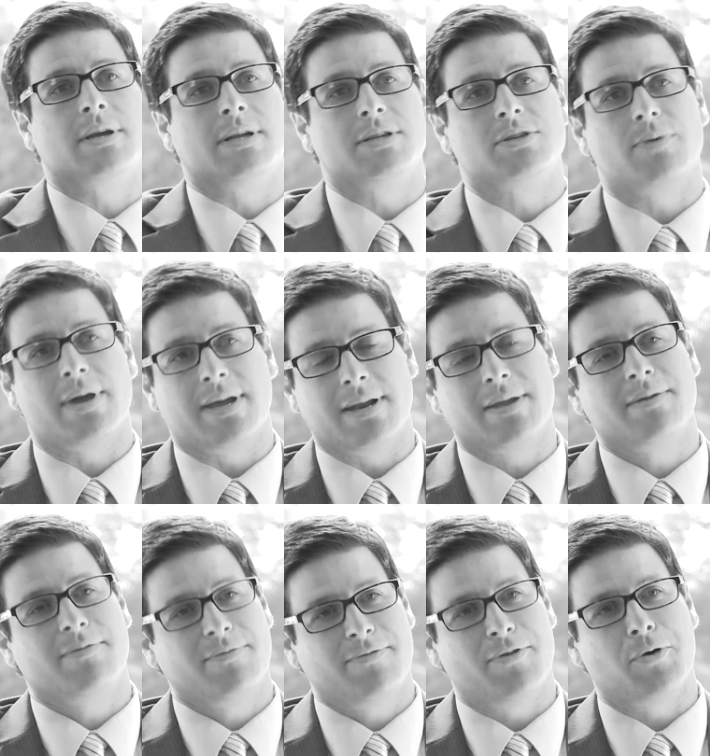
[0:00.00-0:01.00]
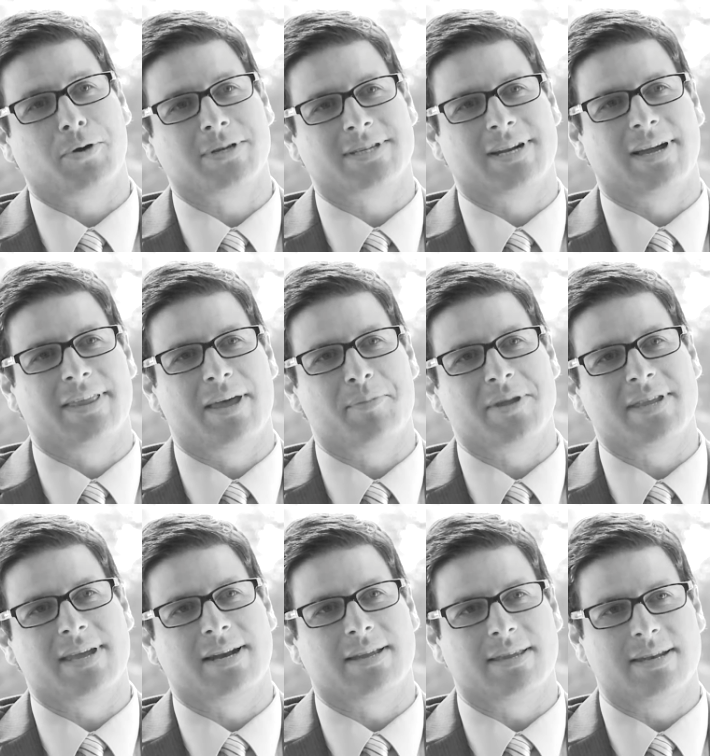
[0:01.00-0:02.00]
done so I can focus in on them at
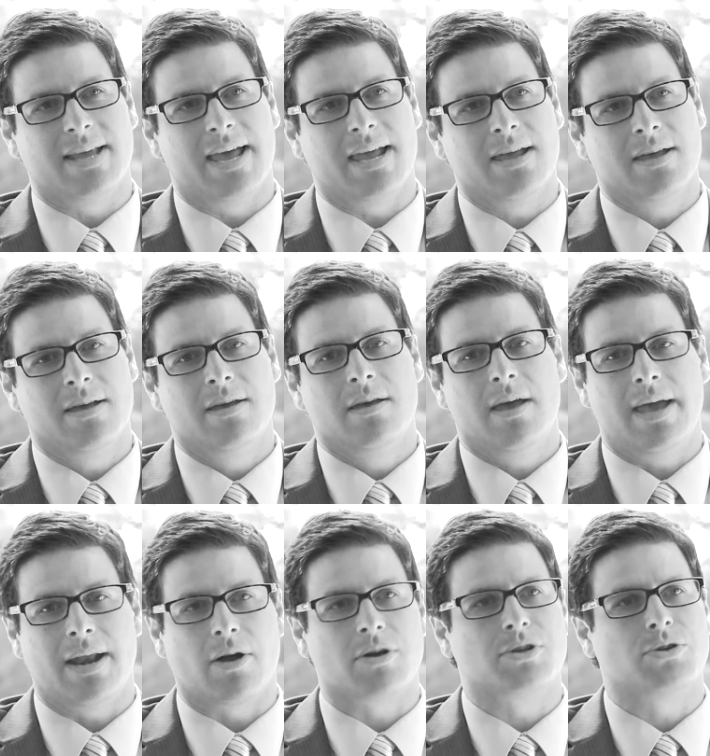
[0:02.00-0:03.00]
the end of the day. And our